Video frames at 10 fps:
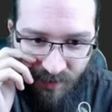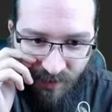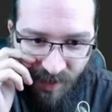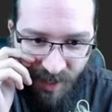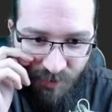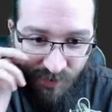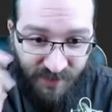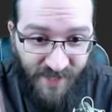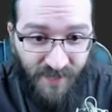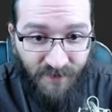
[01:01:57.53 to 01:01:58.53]
actual
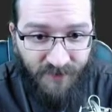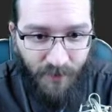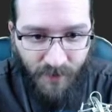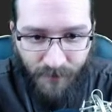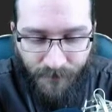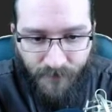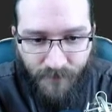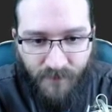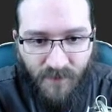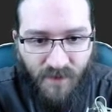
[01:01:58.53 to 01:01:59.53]
data for it,
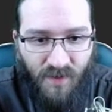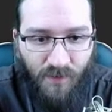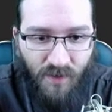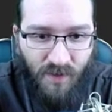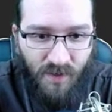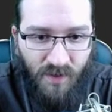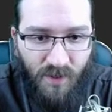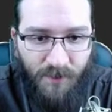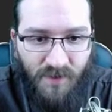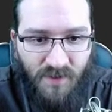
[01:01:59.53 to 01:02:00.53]
and then we're gonna
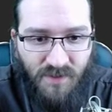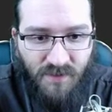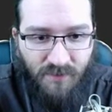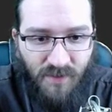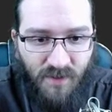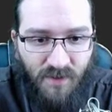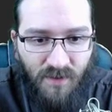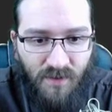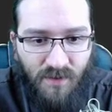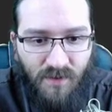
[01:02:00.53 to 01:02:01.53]
increment meta